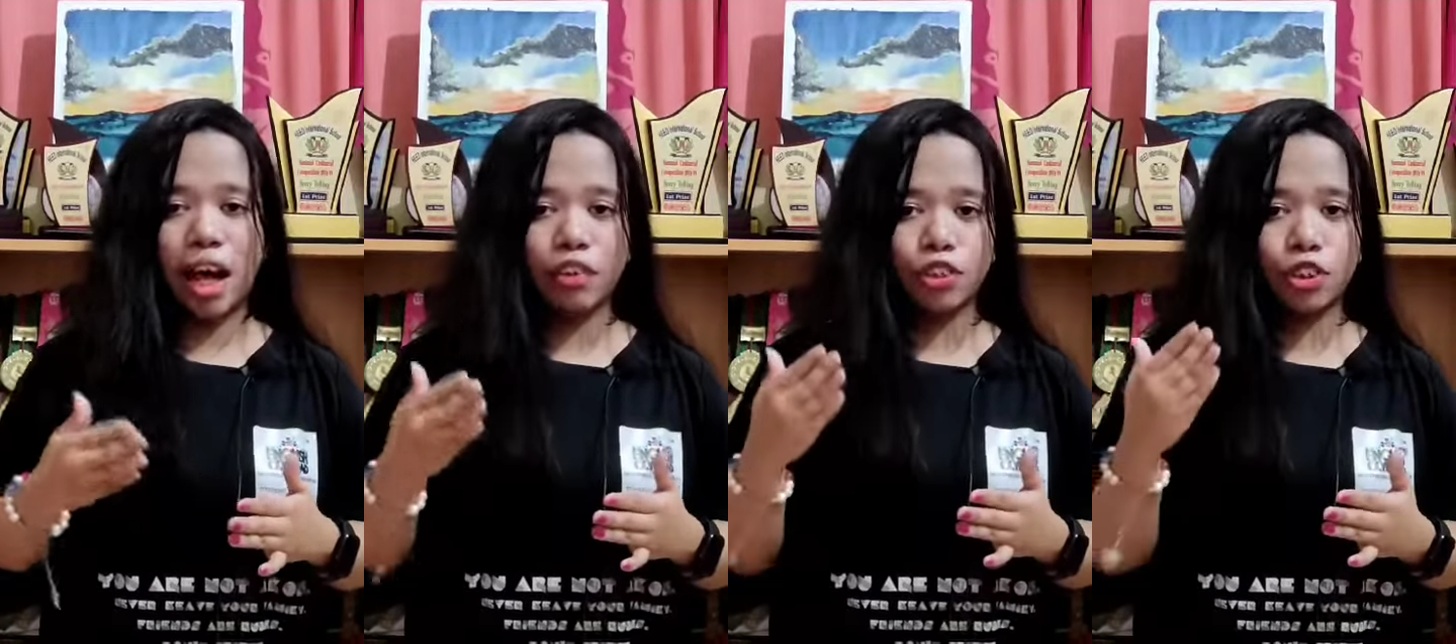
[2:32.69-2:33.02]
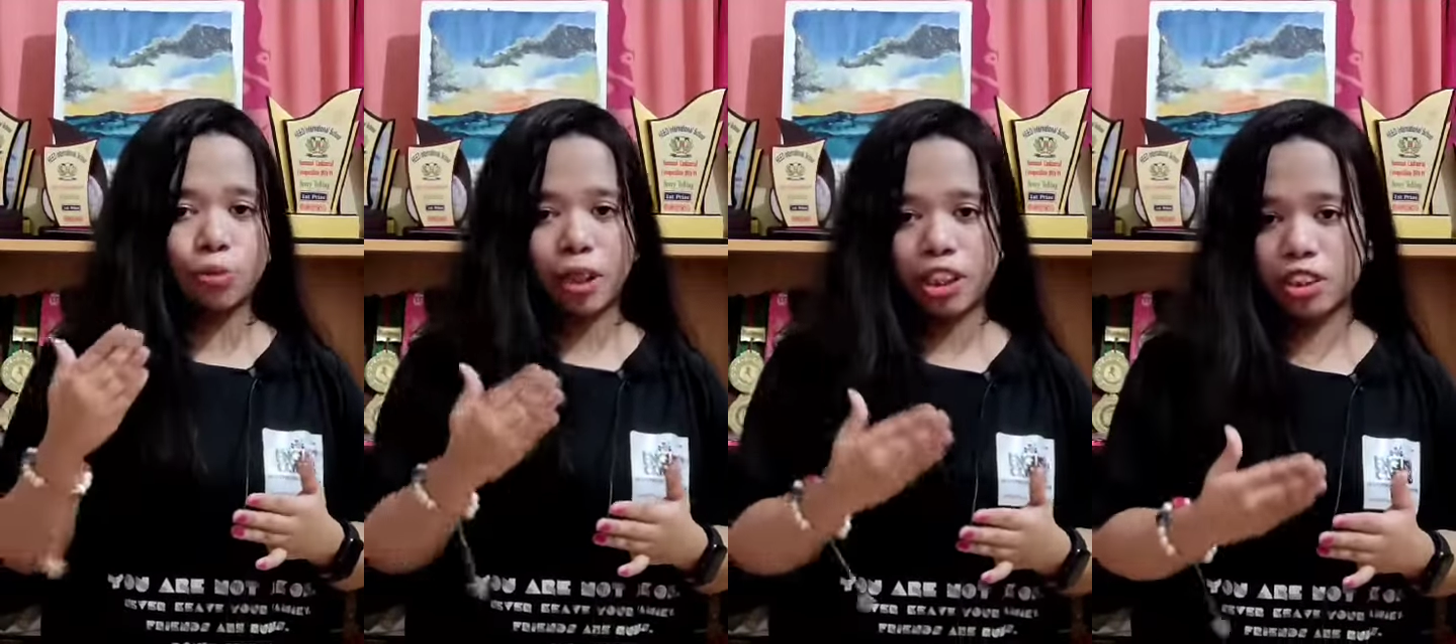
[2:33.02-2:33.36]

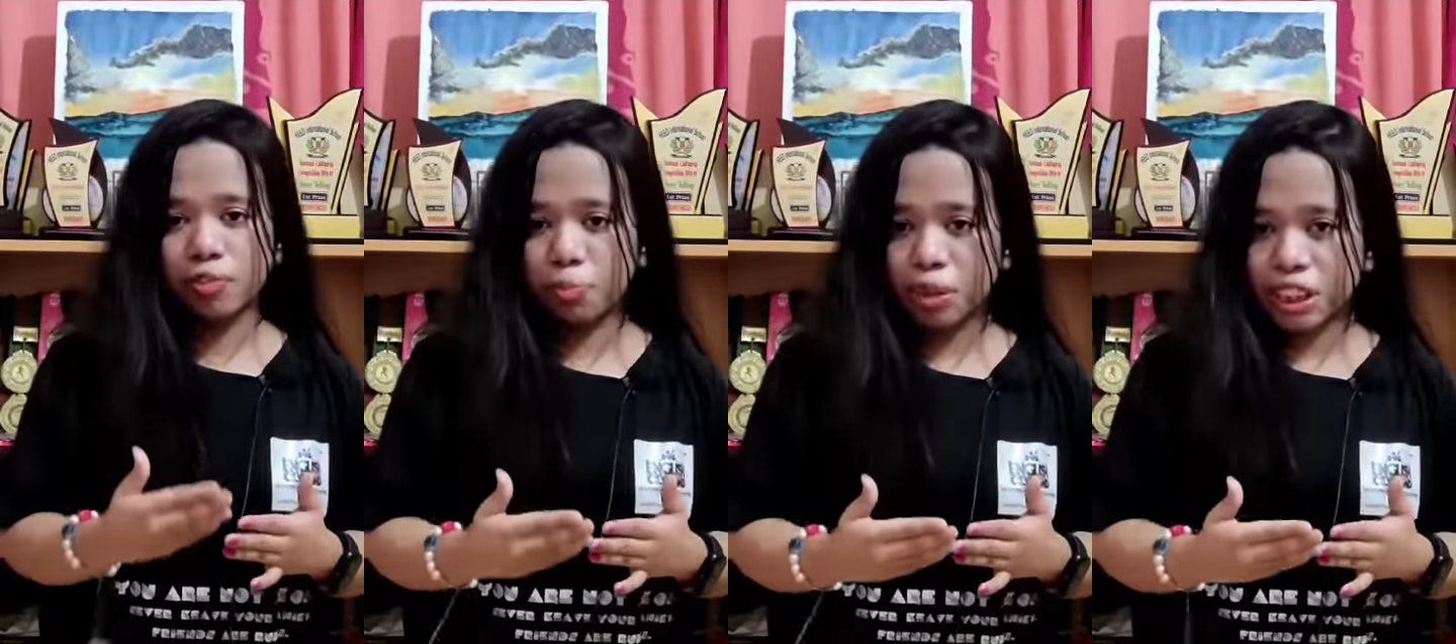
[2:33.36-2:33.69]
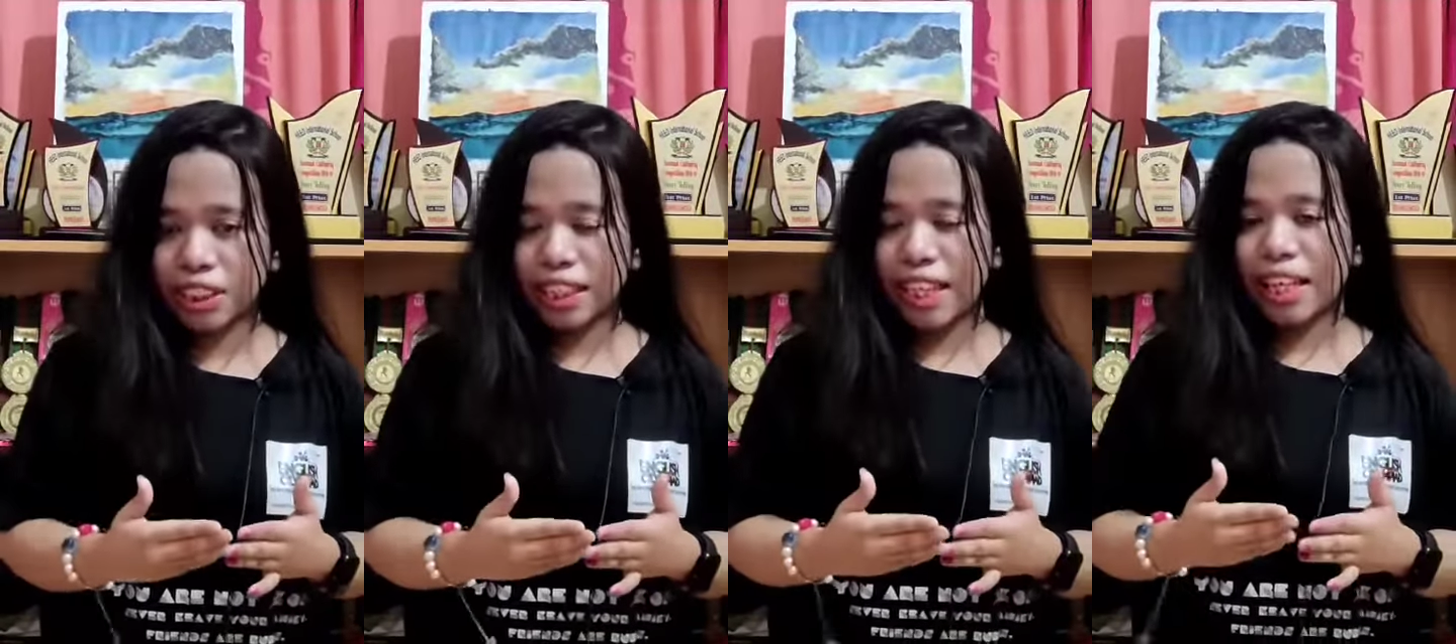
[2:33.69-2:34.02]
argumentative
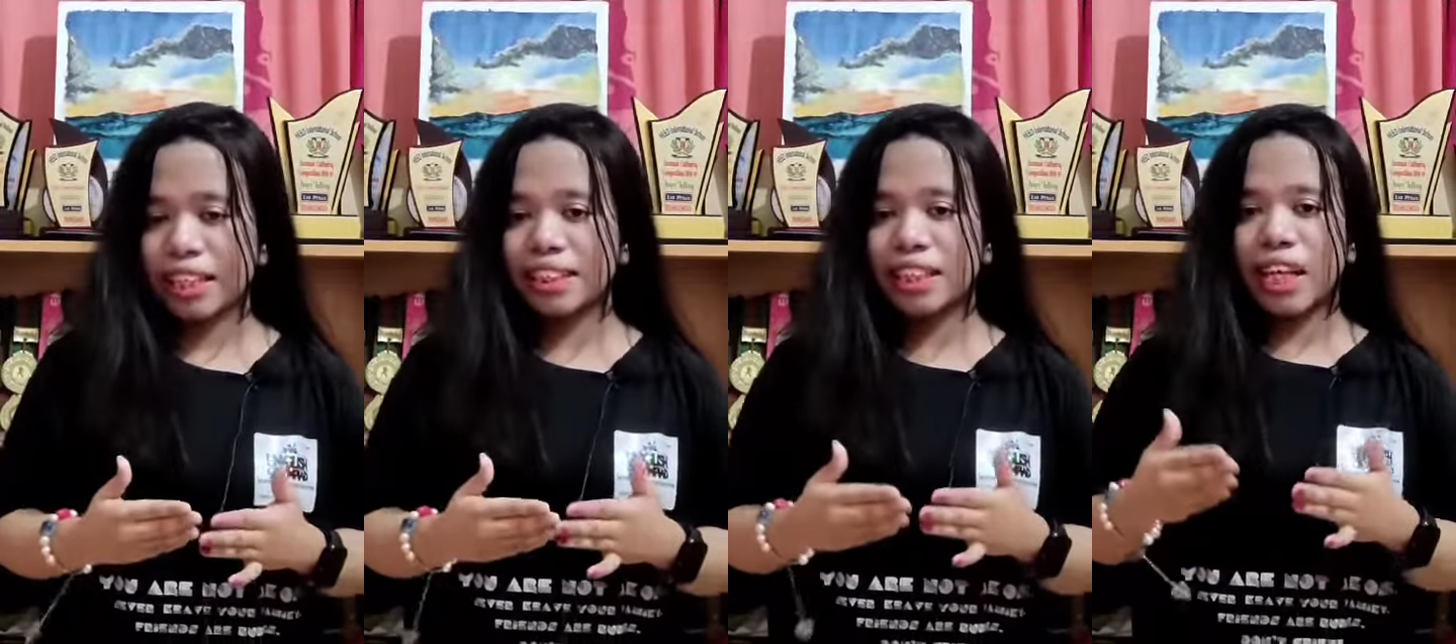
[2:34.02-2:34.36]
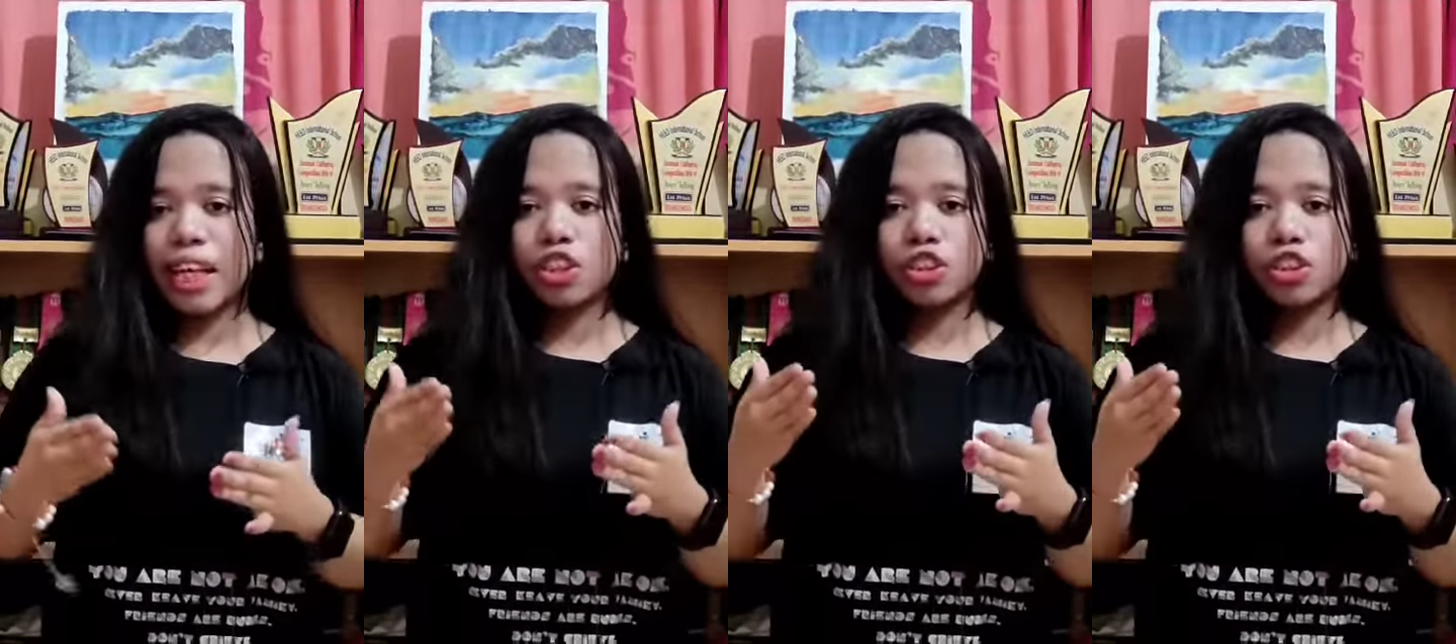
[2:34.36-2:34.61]
pieces,